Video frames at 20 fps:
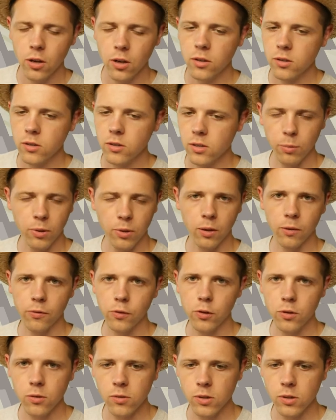Same thing if
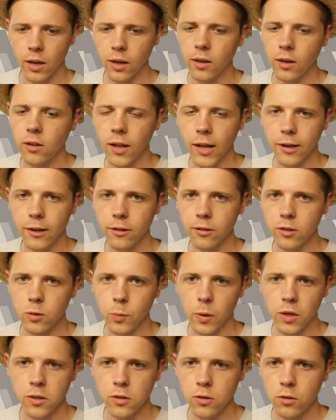you use a hang glider in
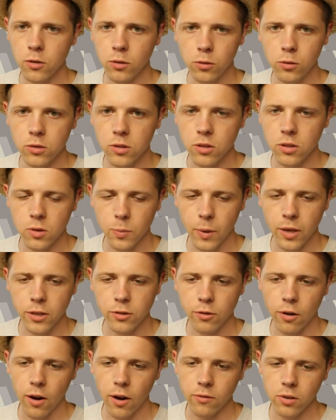space, you lose the space
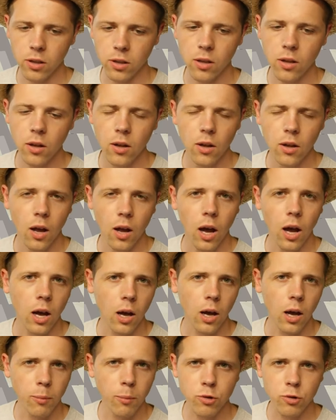gravity.
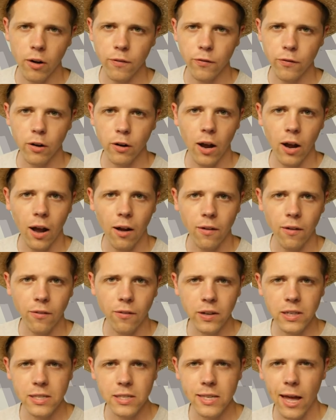I'm trying to figure out how to
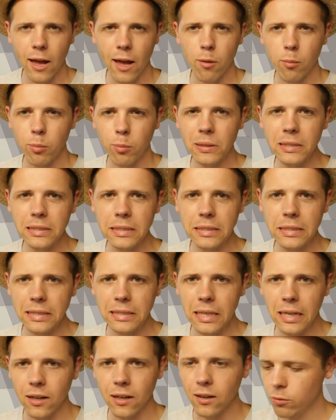fix that, but
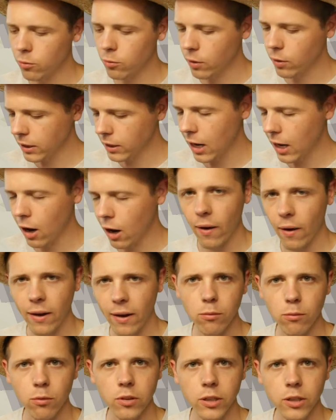right now I
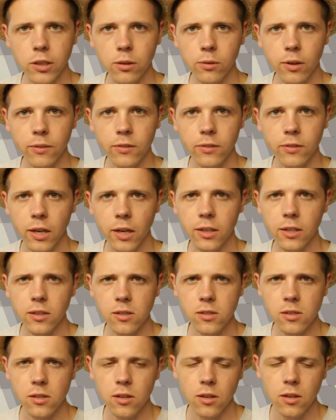really don't have any ideas.